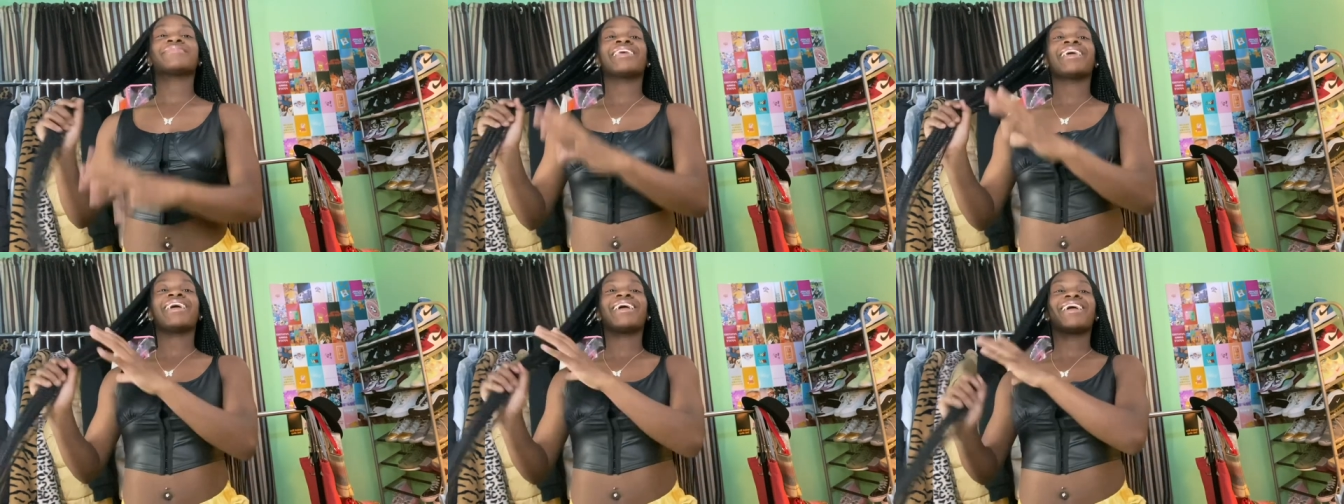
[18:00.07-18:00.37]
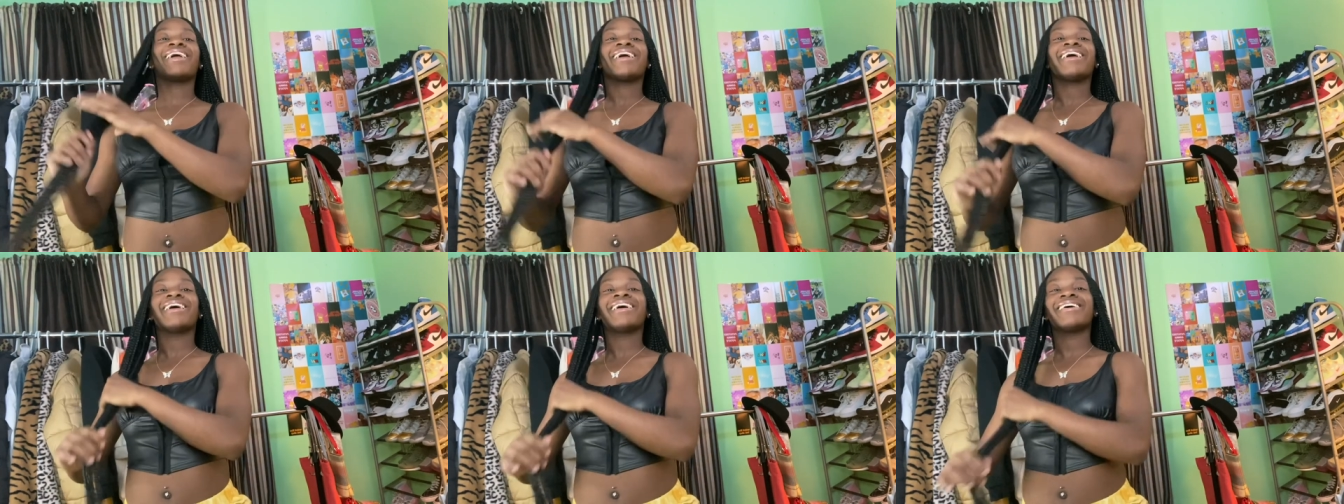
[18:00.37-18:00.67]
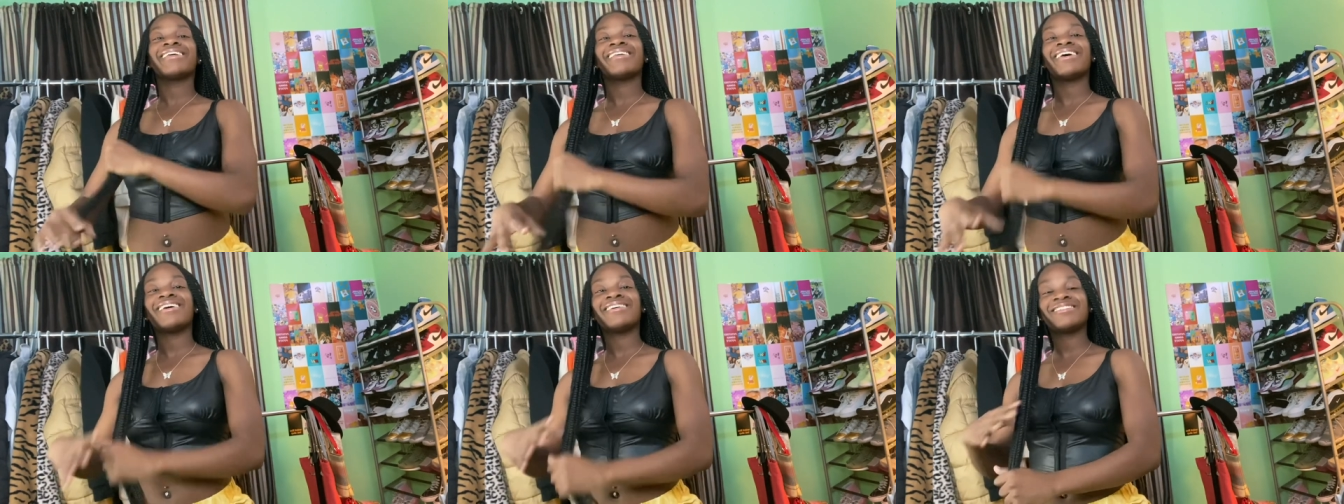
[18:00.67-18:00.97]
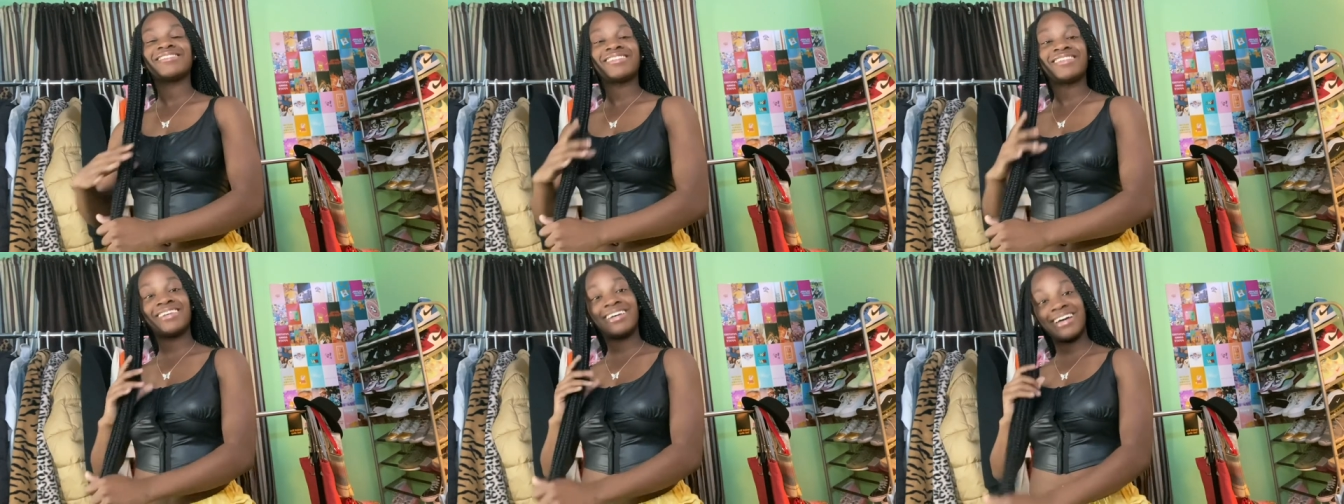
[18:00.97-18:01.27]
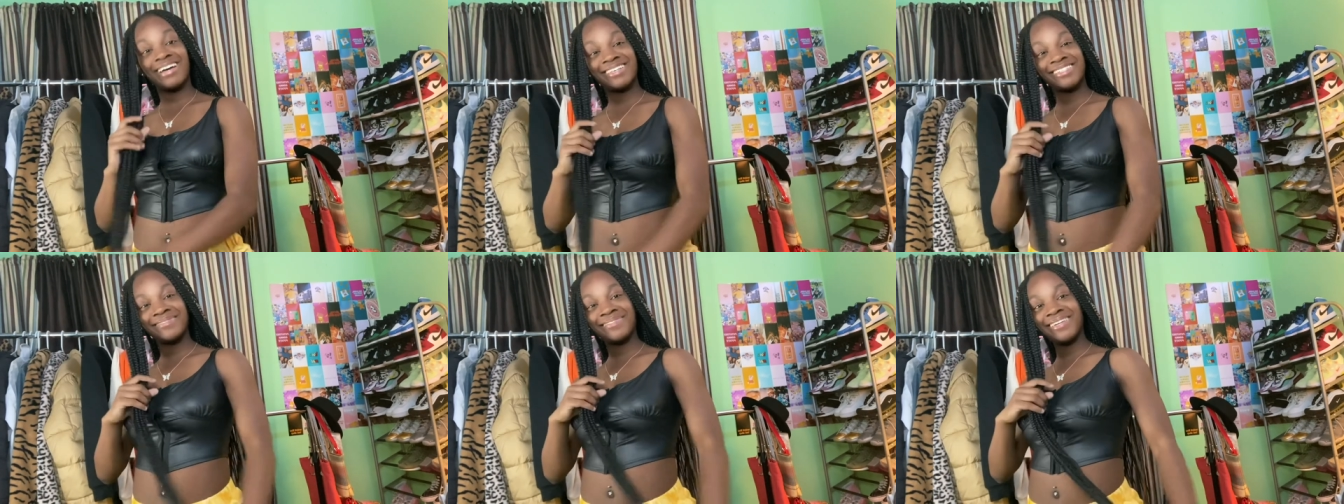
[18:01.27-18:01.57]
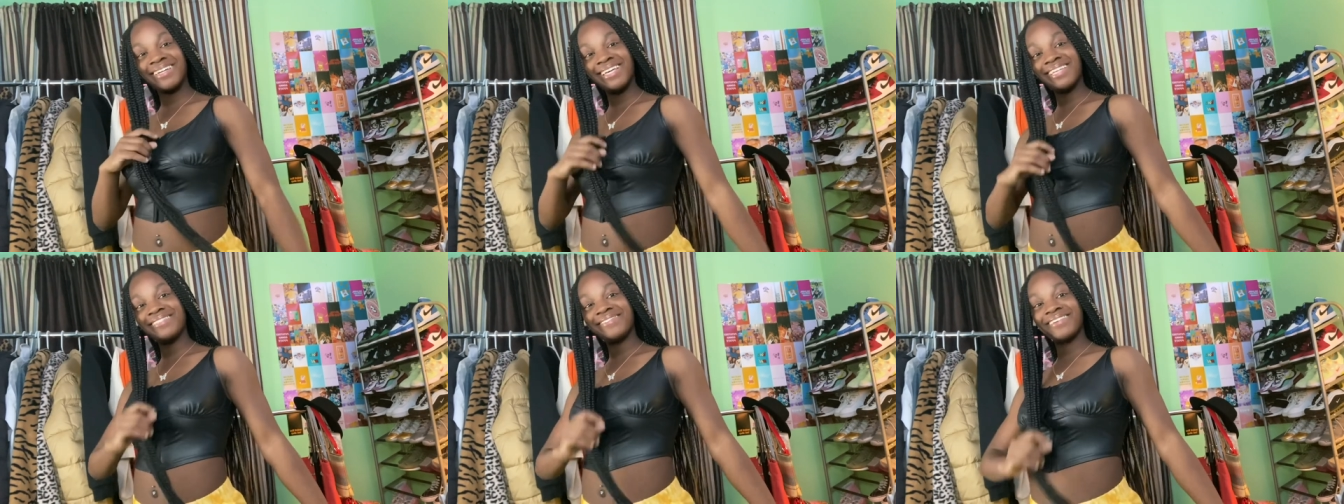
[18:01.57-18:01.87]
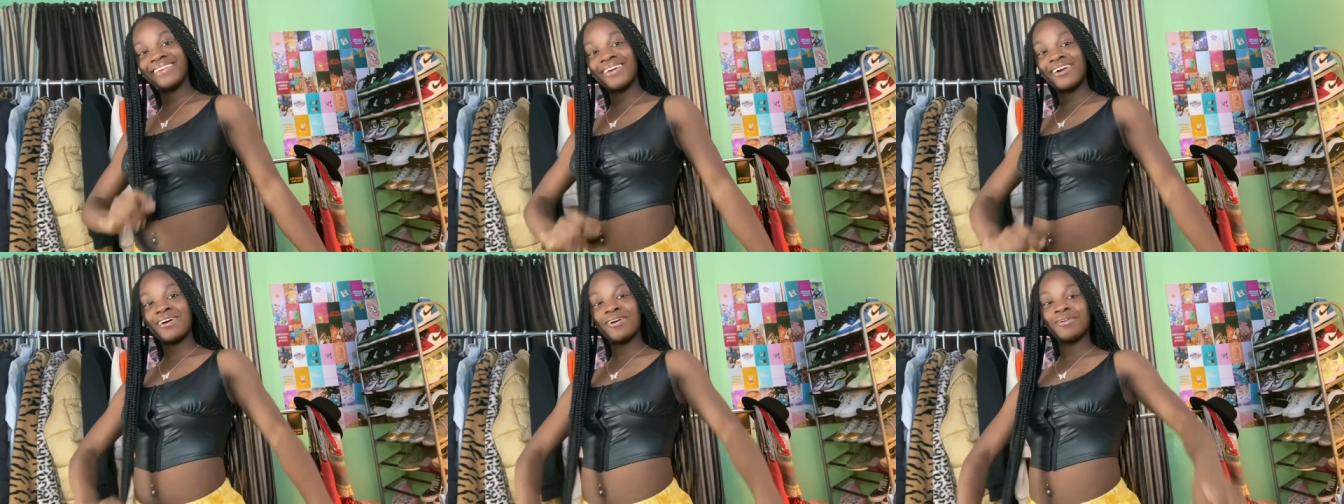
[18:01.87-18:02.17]
And I'll see you guys in my next
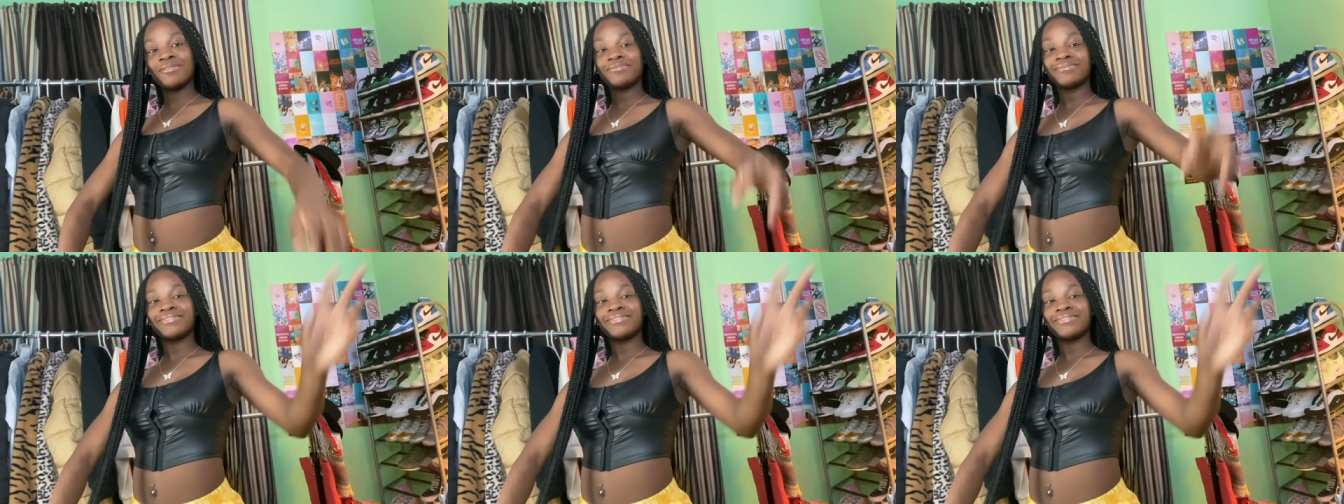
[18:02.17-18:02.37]
video.